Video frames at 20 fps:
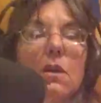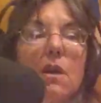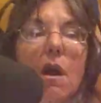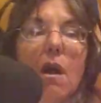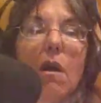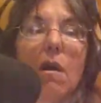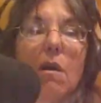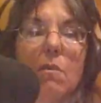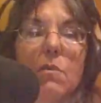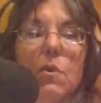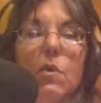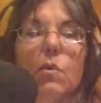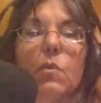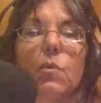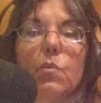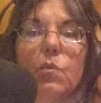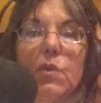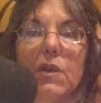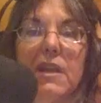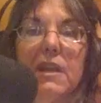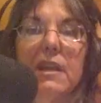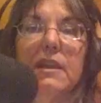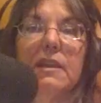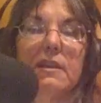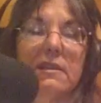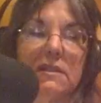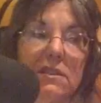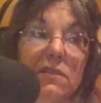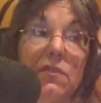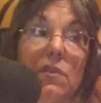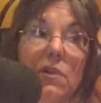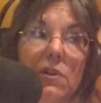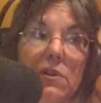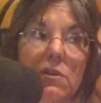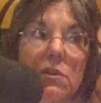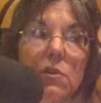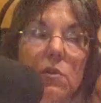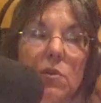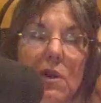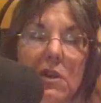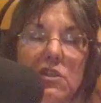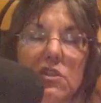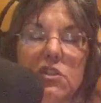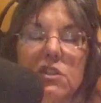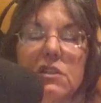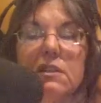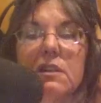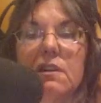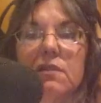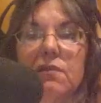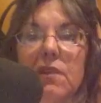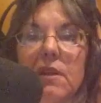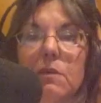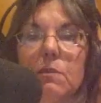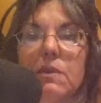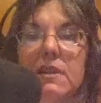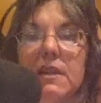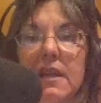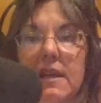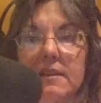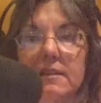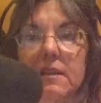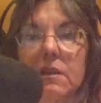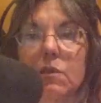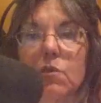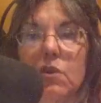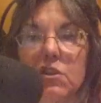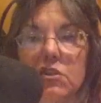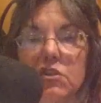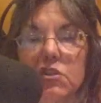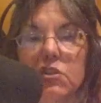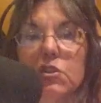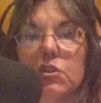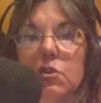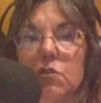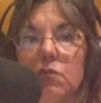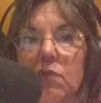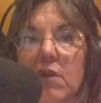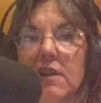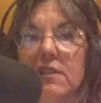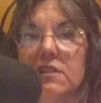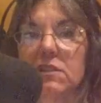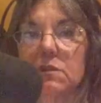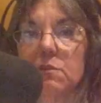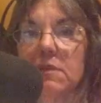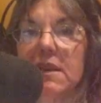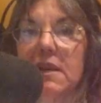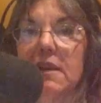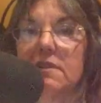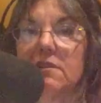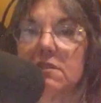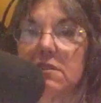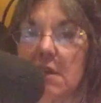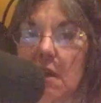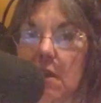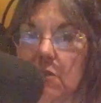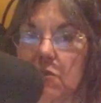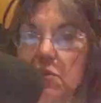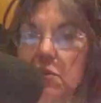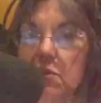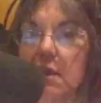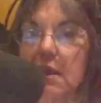It's a very good question, and if anybody has that question, you can write to me at Dr.